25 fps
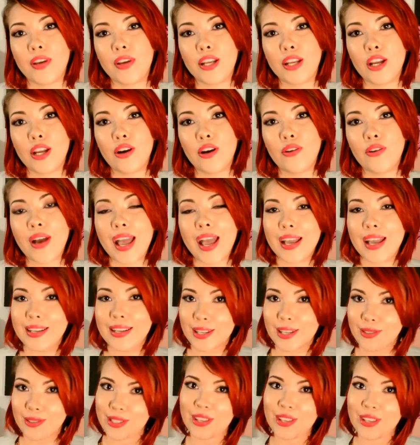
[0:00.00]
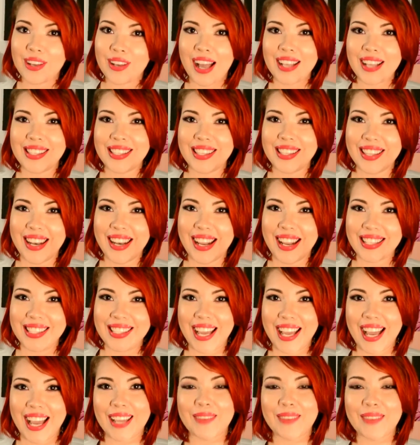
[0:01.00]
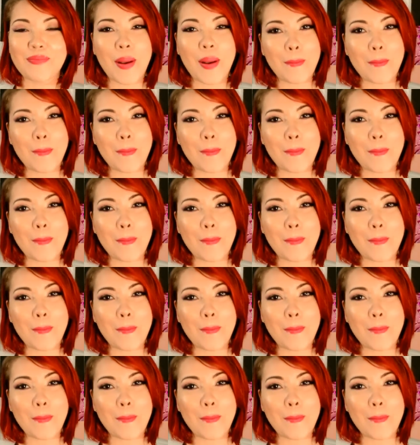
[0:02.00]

video, and I'll see you guys in the next time.